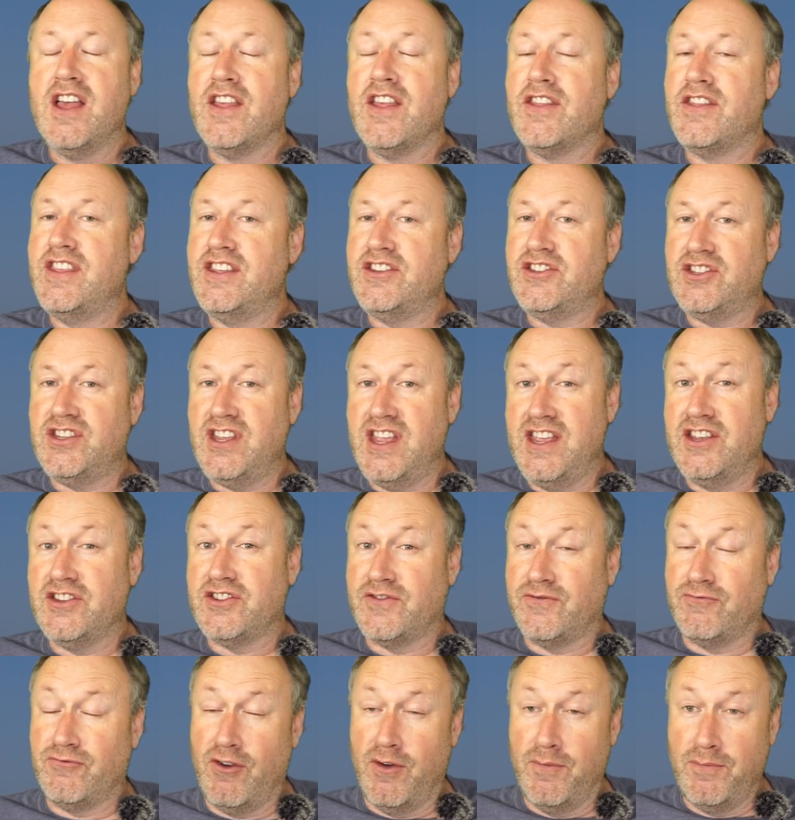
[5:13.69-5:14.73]
This is
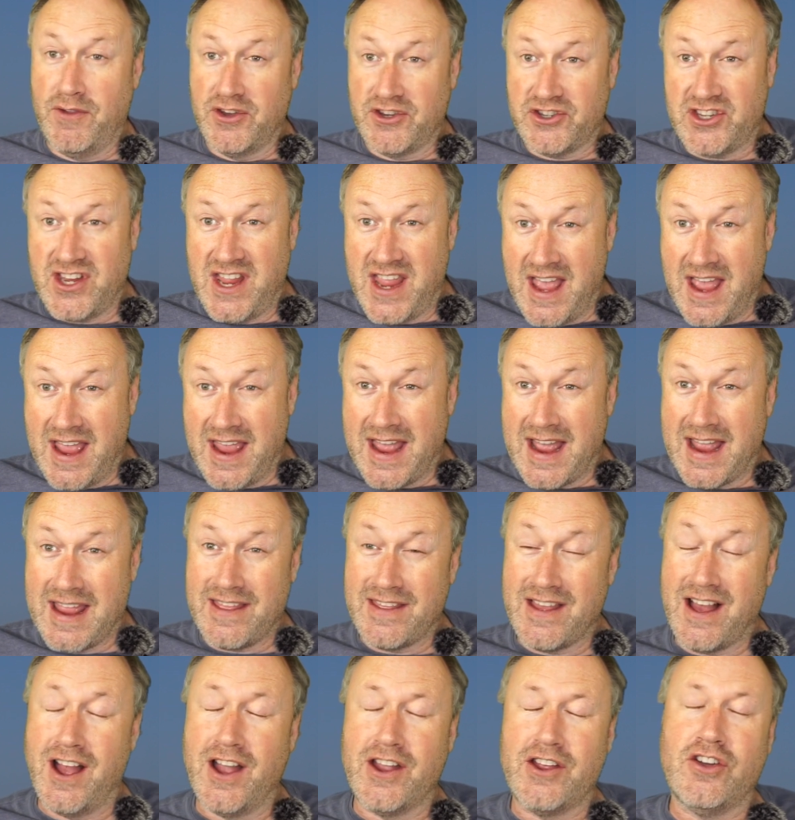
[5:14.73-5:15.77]
from the CAA.
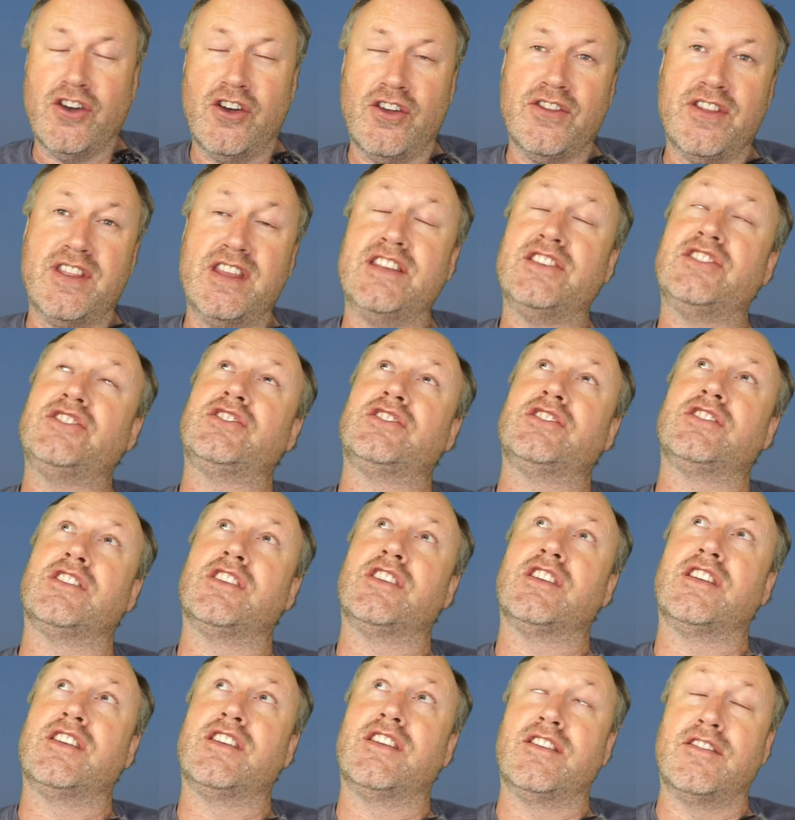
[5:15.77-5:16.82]
I got this
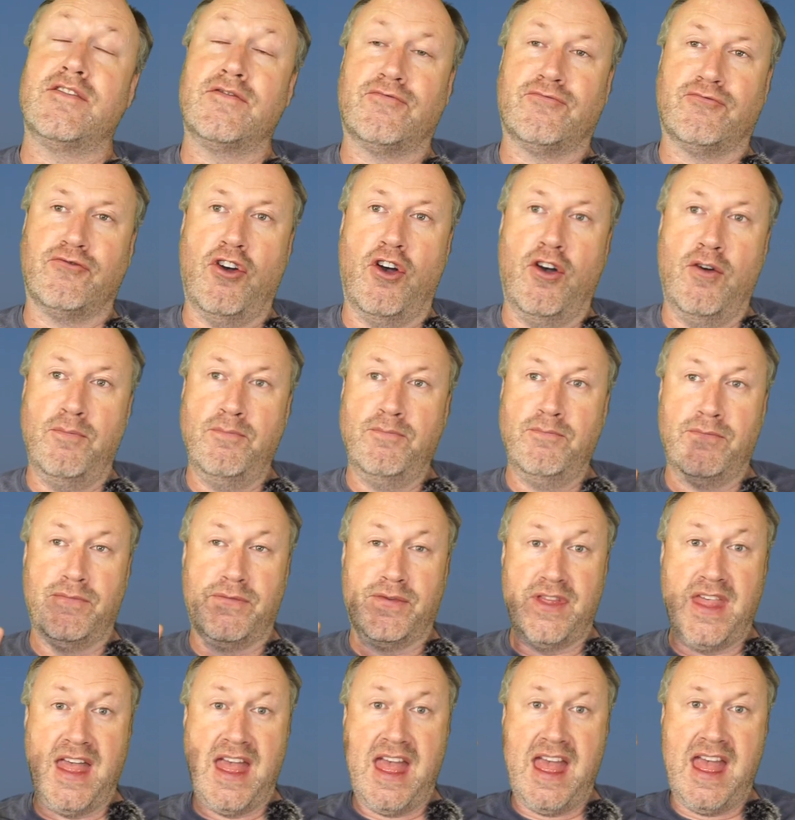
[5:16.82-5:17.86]
from
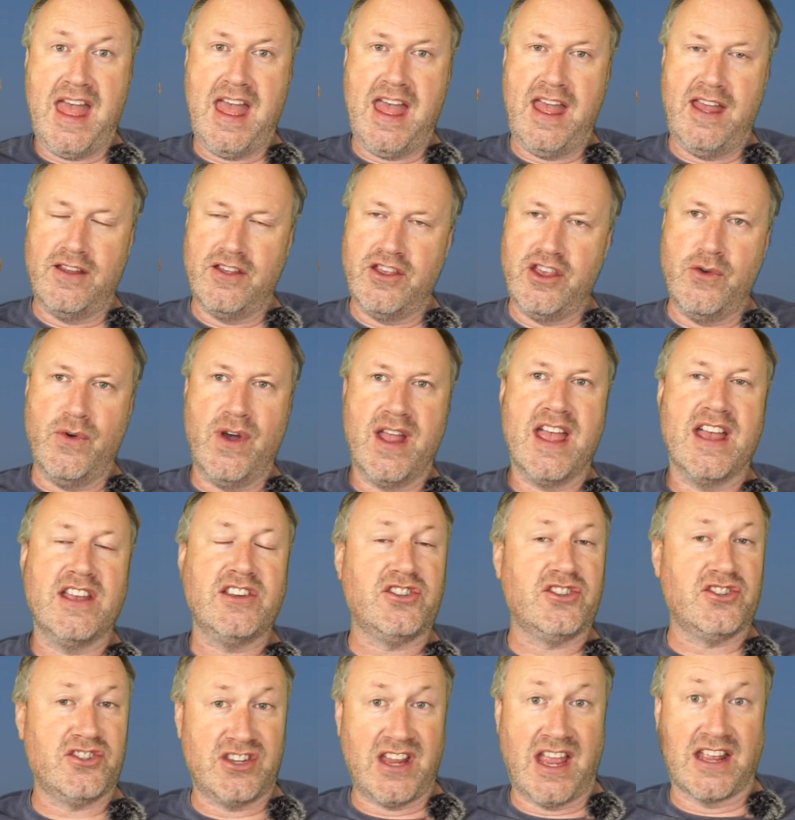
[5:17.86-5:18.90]
their UAS
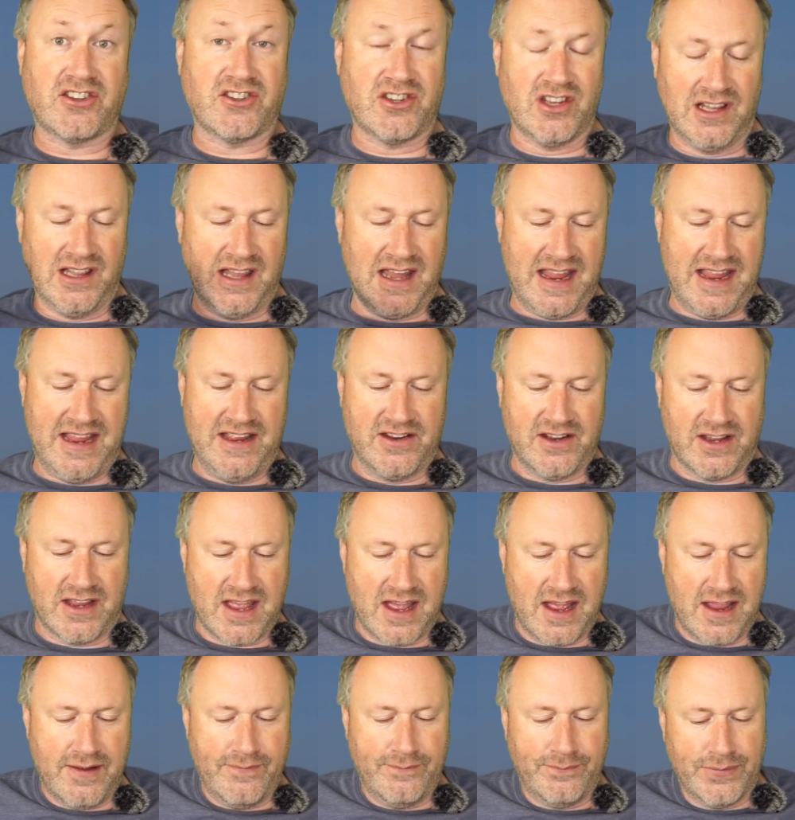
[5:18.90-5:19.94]
sector lead,
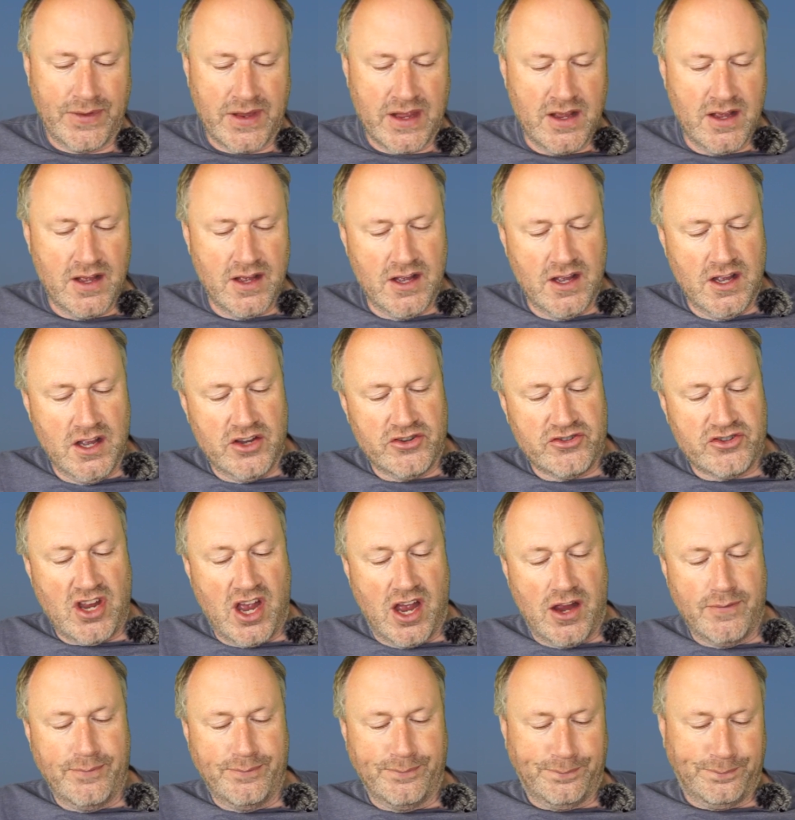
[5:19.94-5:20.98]
okay?
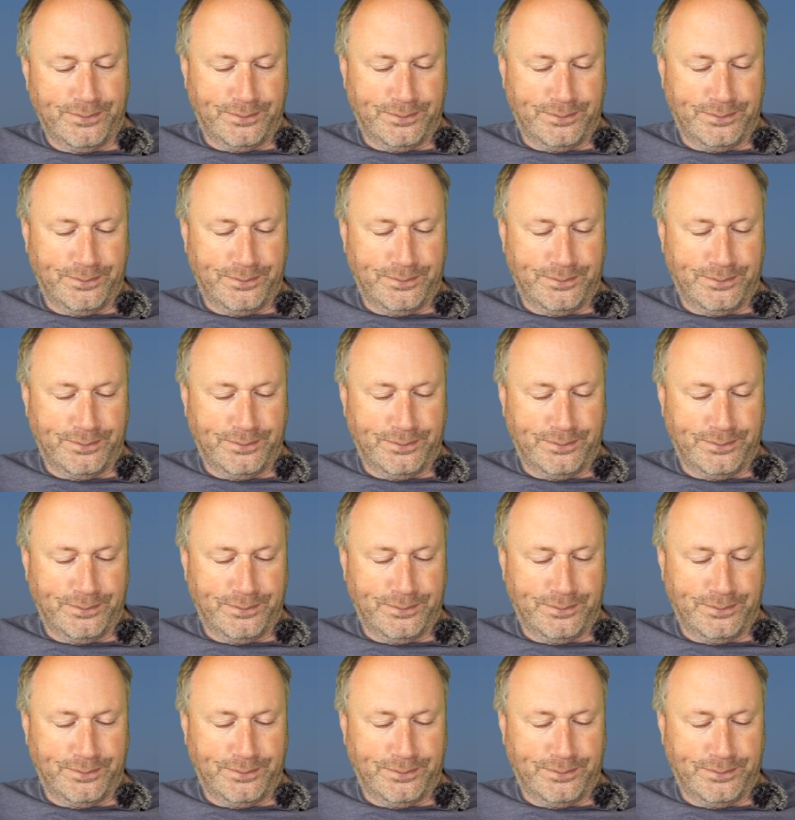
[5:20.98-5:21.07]
So,